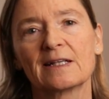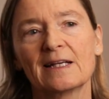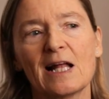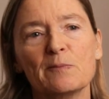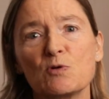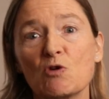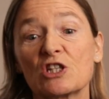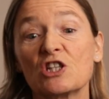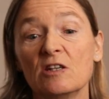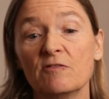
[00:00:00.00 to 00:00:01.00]
help you
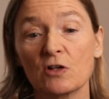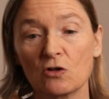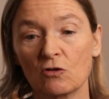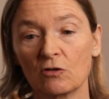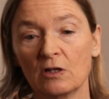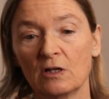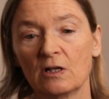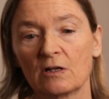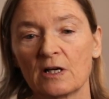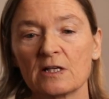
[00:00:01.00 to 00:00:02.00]
achieve the goal,
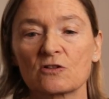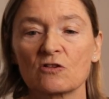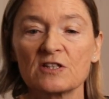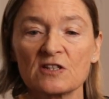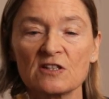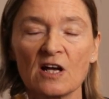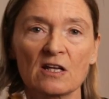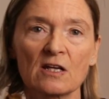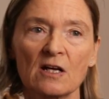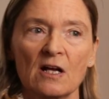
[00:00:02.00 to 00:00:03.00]
right? So this is
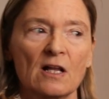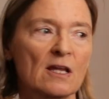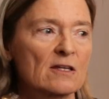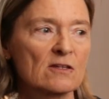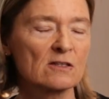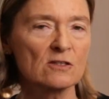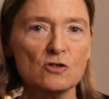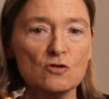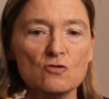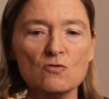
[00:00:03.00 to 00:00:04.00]
not like
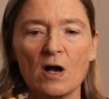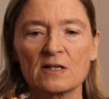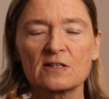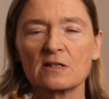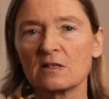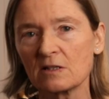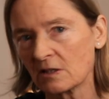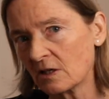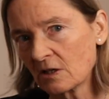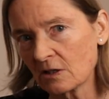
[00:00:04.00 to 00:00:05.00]
you as the
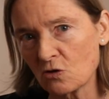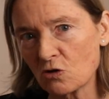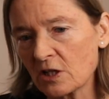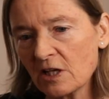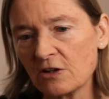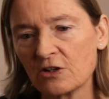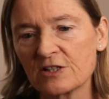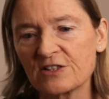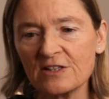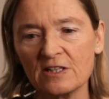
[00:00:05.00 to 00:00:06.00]
coordinator
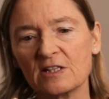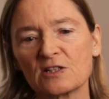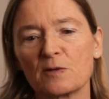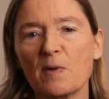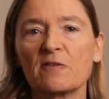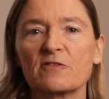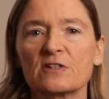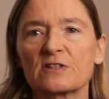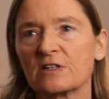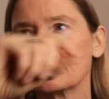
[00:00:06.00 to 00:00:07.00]
sitting in some
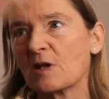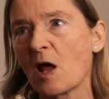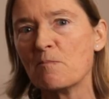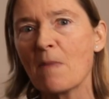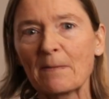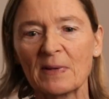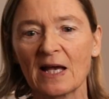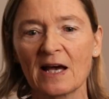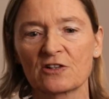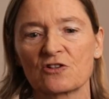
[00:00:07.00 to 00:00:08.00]
office and
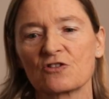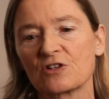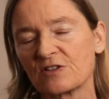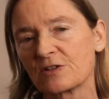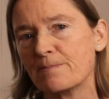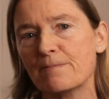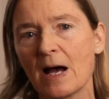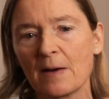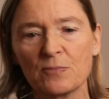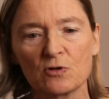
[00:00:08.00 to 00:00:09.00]
mapping actors on some
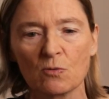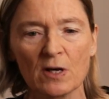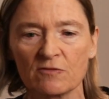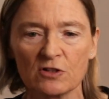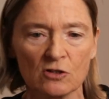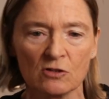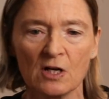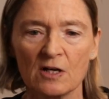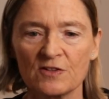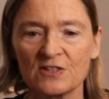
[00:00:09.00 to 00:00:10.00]
map or whatever. No,
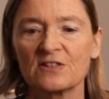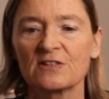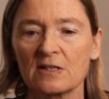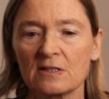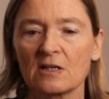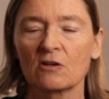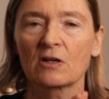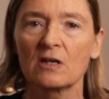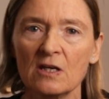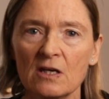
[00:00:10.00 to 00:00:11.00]
this is setting down
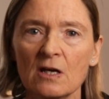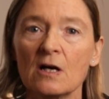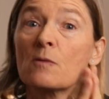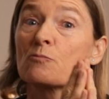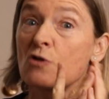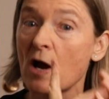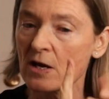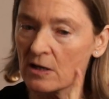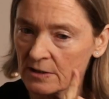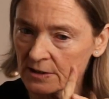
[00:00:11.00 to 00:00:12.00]
key
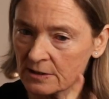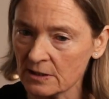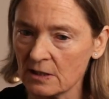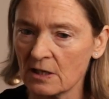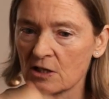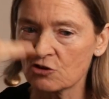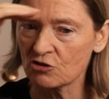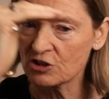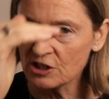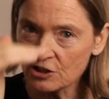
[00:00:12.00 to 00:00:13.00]
priority,
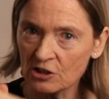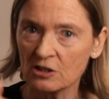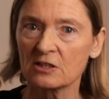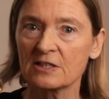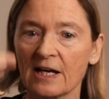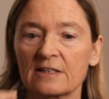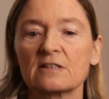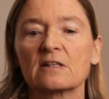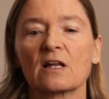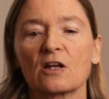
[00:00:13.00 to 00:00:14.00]
strategical,
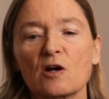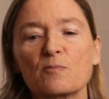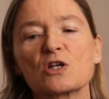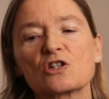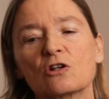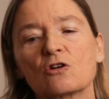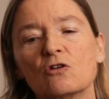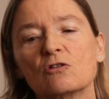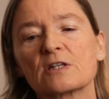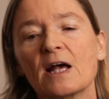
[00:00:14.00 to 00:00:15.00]
tactical, and operational
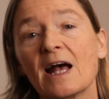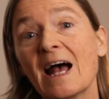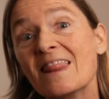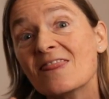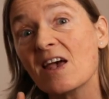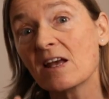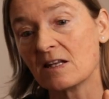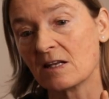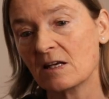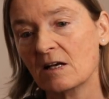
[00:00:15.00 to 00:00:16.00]
goals, and
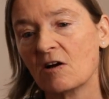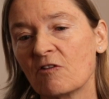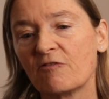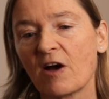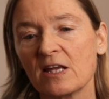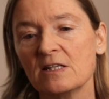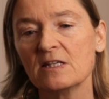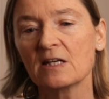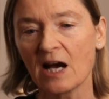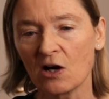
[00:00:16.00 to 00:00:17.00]
then
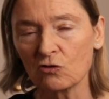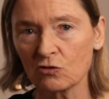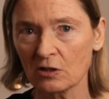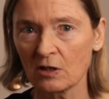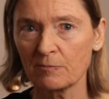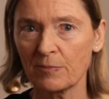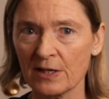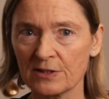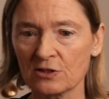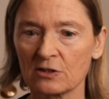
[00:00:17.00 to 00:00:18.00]
finding out
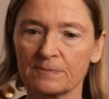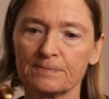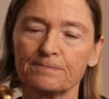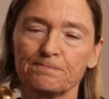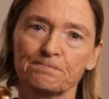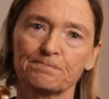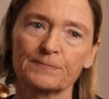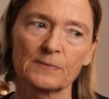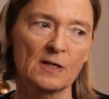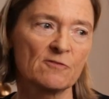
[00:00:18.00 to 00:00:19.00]
by some
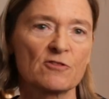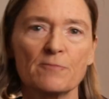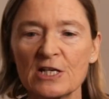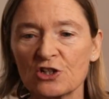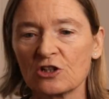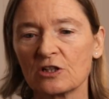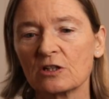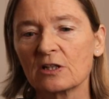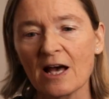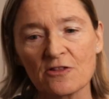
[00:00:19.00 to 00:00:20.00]

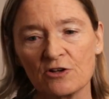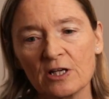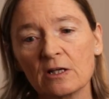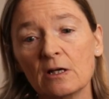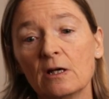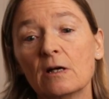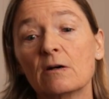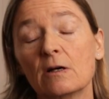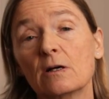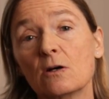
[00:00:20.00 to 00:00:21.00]
information gathering
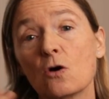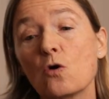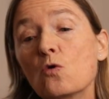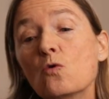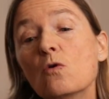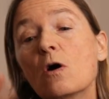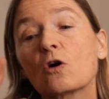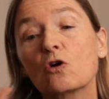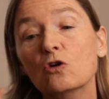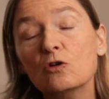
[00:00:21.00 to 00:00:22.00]
who
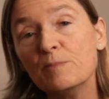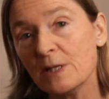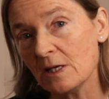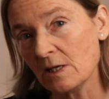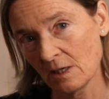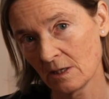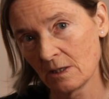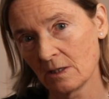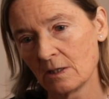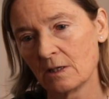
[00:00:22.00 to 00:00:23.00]
could be
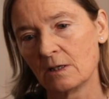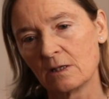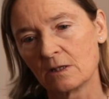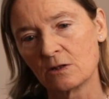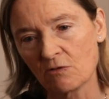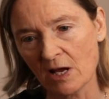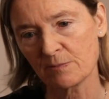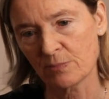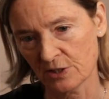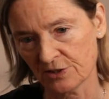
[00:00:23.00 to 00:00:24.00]
the
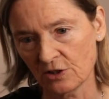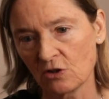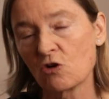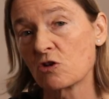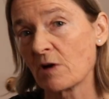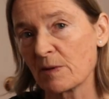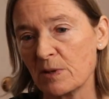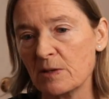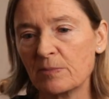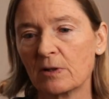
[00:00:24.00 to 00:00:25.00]
right person or the right
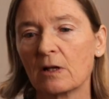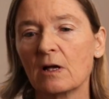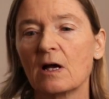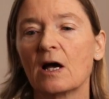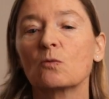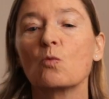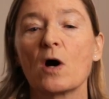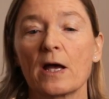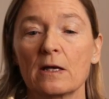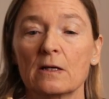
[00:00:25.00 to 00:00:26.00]
people and why,